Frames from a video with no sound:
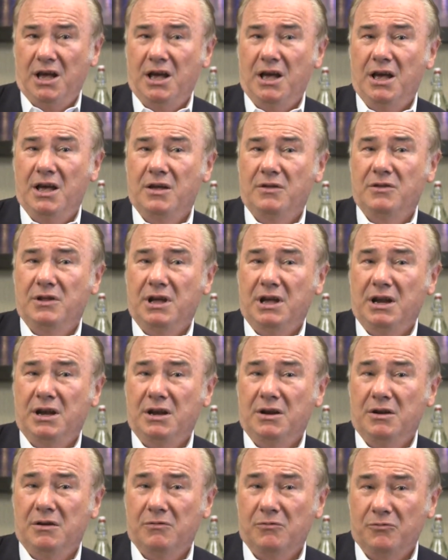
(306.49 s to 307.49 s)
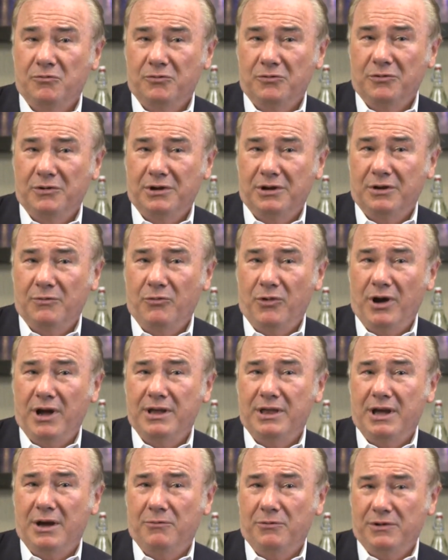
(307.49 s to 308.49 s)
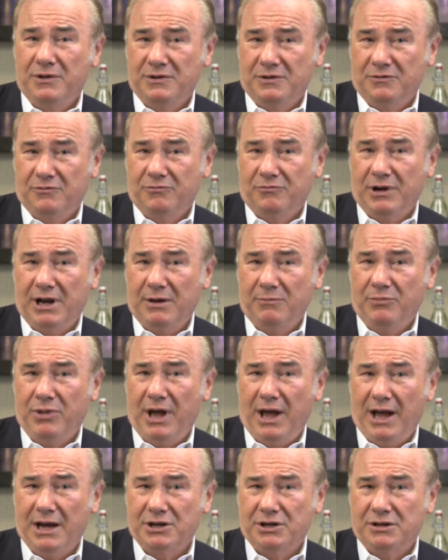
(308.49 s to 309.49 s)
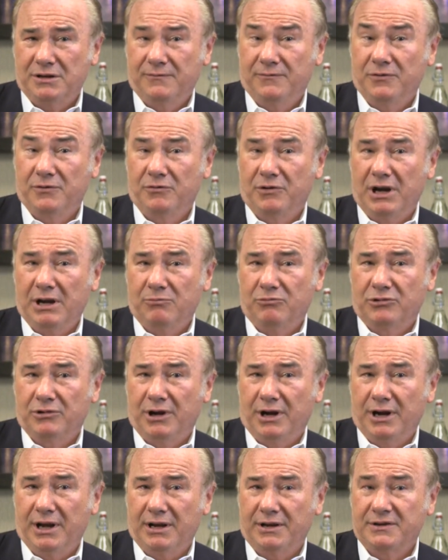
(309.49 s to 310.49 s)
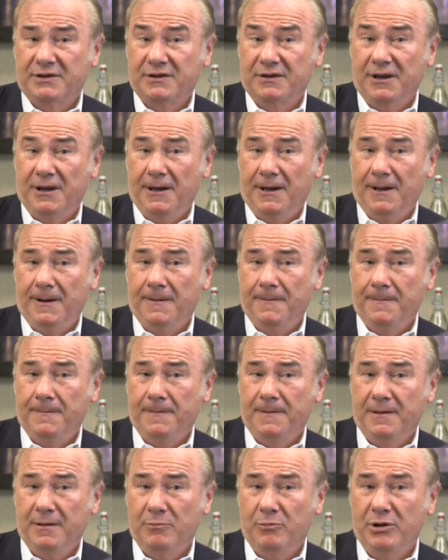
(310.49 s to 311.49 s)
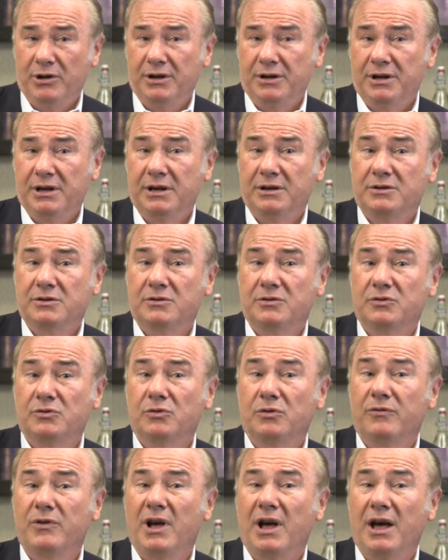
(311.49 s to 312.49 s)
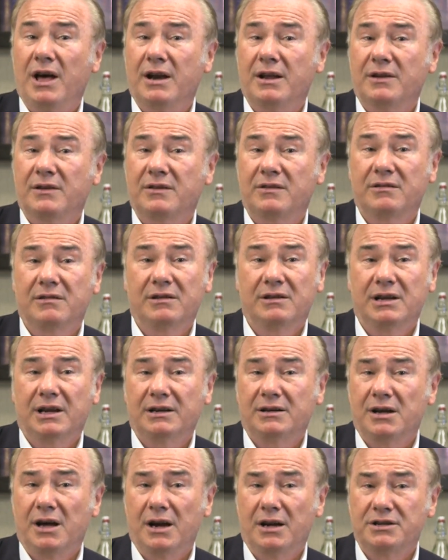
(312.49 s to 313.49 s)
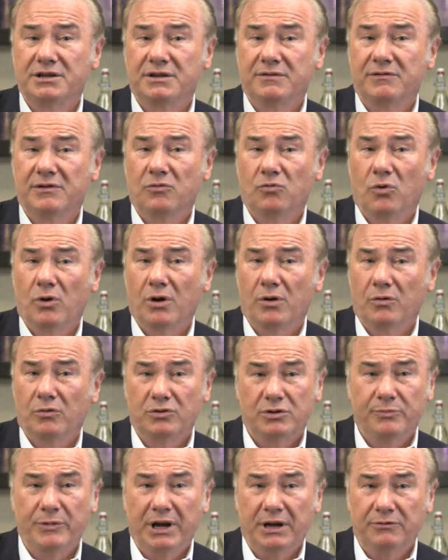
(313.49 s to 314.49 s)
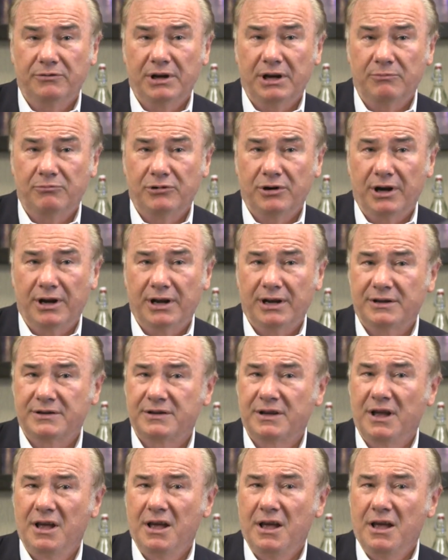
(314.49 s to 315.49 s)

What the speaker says: And then combine that with his great passion for great products and the ability to sort of harness the technology of the world to make great products.